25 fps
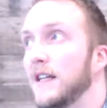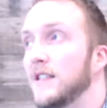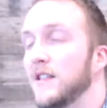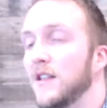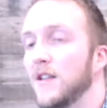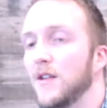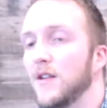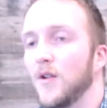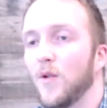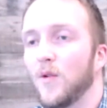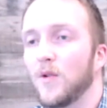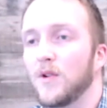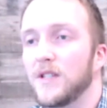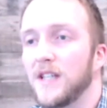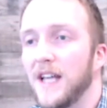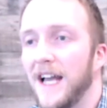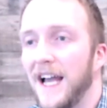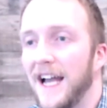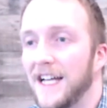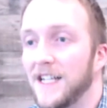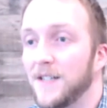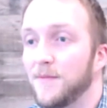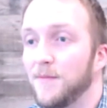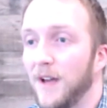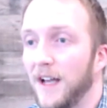Norse
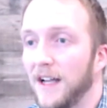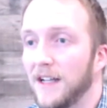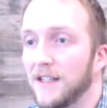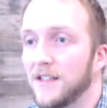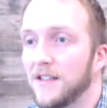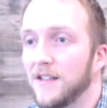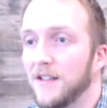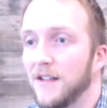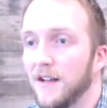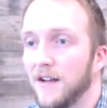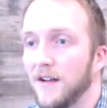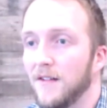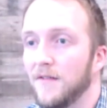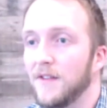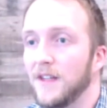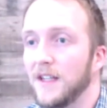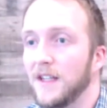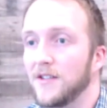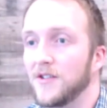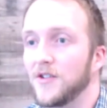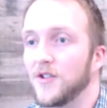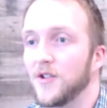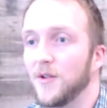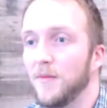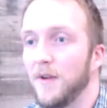aspects of
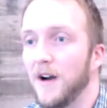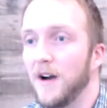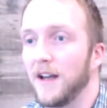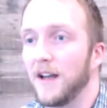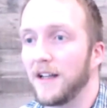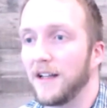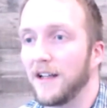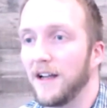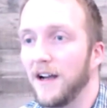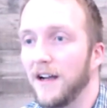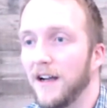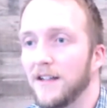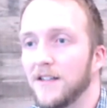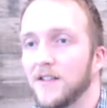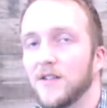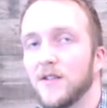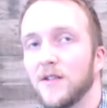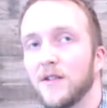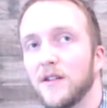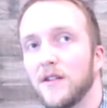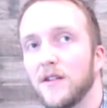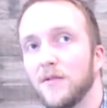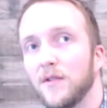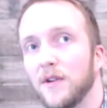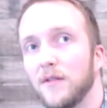these Germanic gods. So
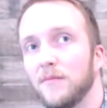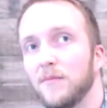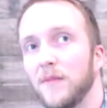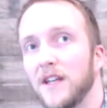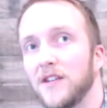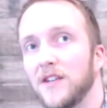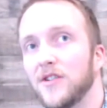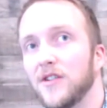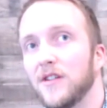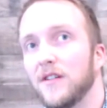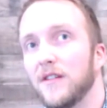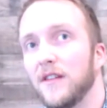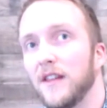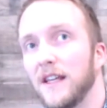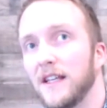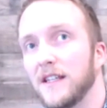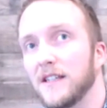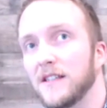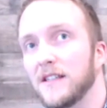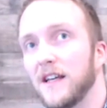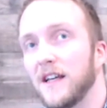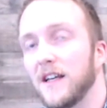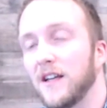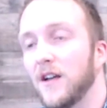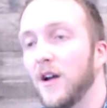you would mention
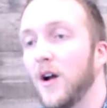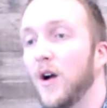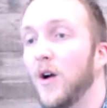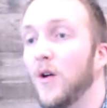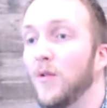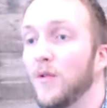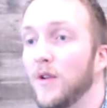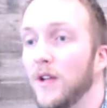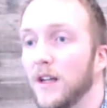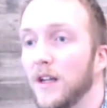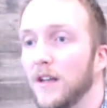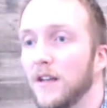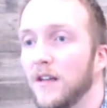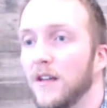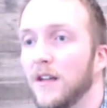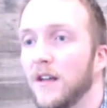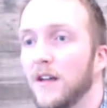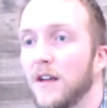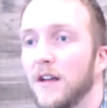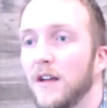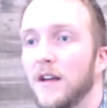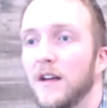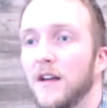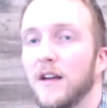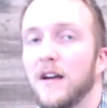things like Odin
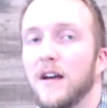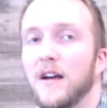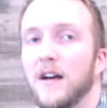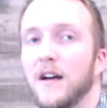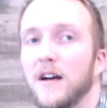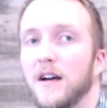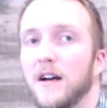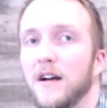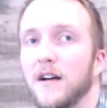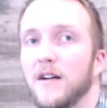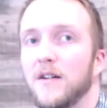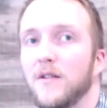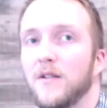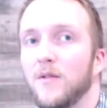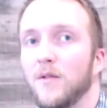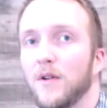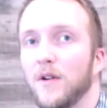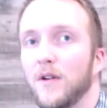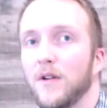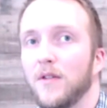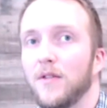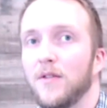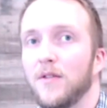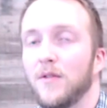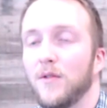
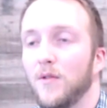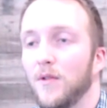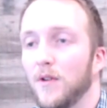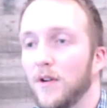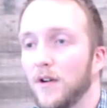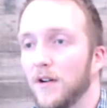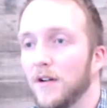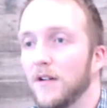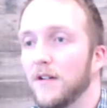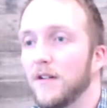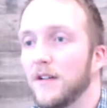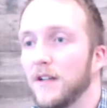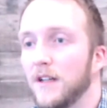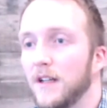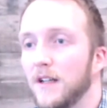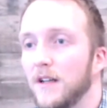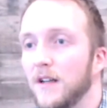or Thor,